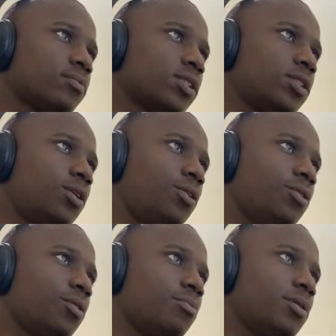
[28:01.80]
New
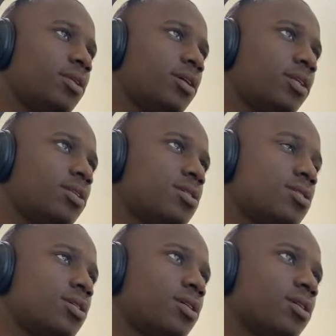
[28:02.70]
York midnight is
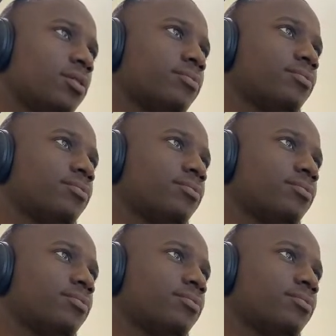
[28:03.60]
here.